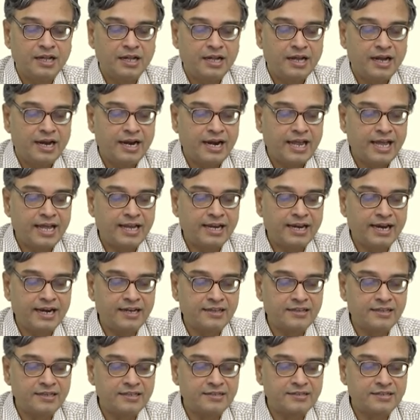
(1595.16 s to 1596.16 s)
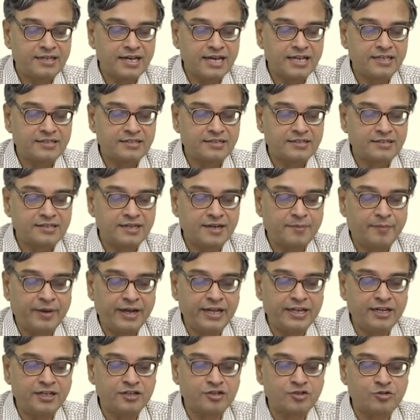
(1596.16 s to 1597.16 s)
and I get this as uh,
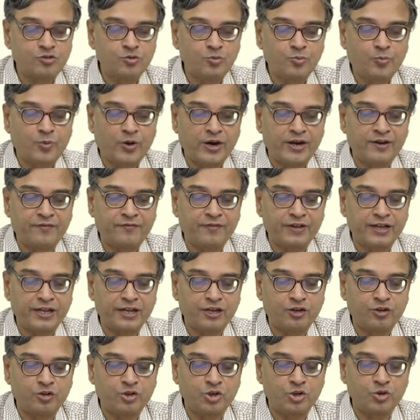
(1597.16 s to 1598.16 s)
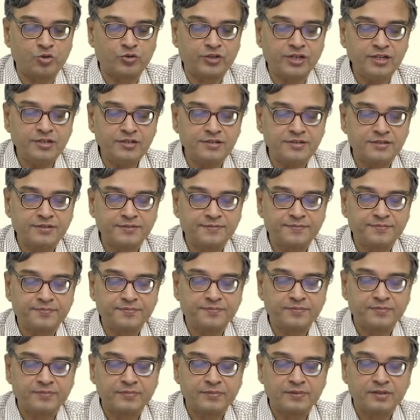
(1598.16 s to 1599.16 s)
minus two point five kilo newtons.
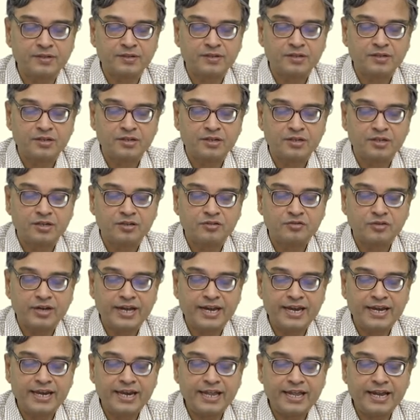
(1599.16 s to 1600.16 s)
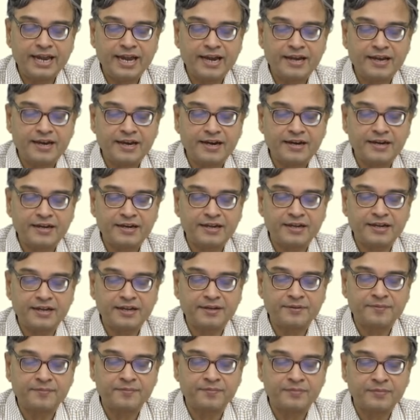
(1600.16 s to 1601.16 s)
So, I indicated
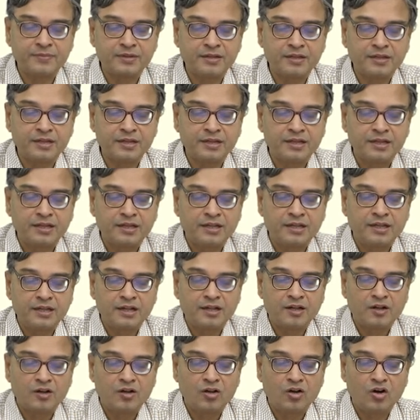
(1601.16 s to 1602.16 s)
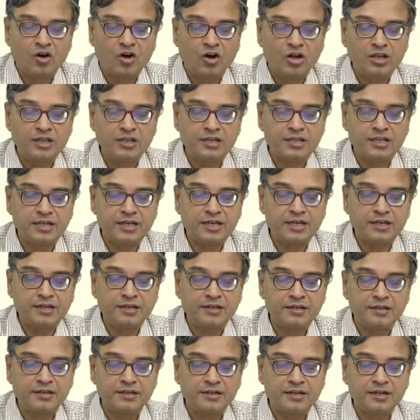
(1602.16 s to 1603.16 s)
uh, on the
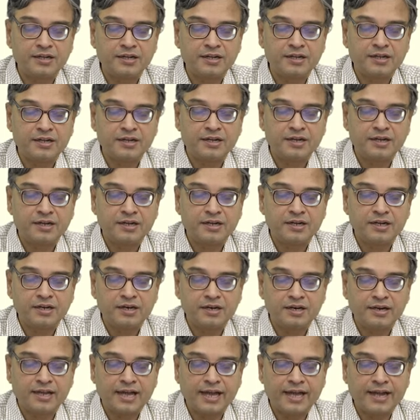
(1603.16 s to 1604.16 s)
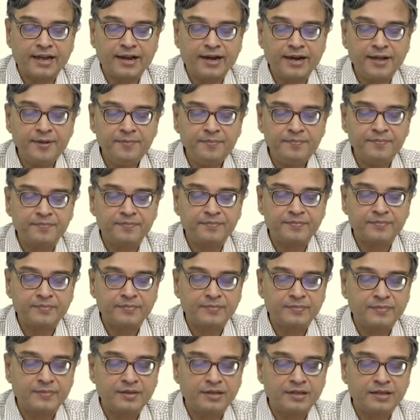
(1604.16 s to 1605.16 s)
diagram,
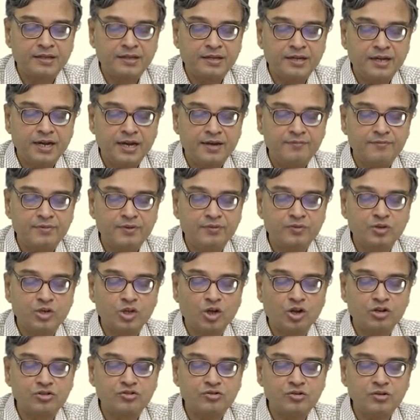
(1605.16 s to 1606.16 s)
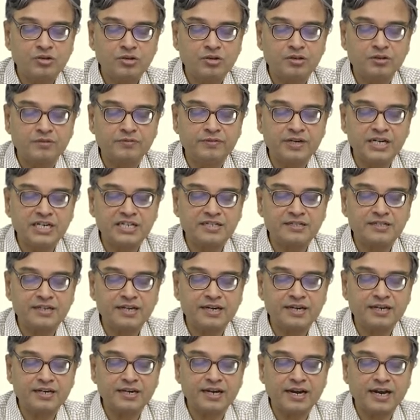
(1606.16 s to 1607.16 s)
and we will also reverse
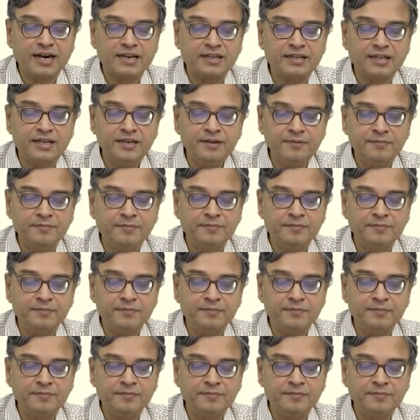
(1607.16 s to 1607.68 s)
it and then